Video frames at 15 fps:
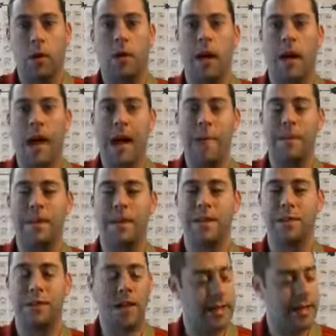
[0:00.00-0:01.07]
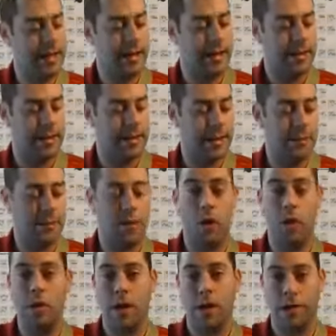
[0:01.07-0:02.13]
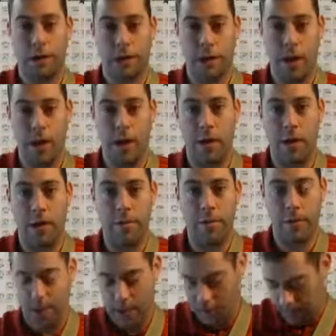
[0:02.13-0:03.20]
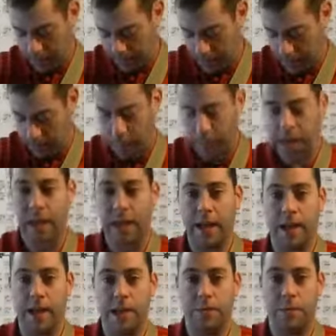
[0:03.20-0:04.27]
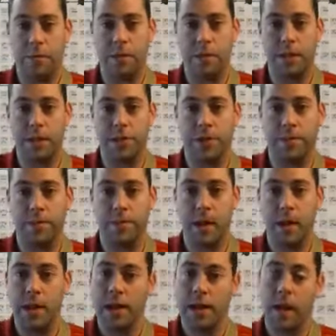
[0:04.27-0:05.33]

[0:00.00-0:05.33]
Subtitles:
what'll happen is you're not going to get the same tone out of your guitar because you're picking at a different position.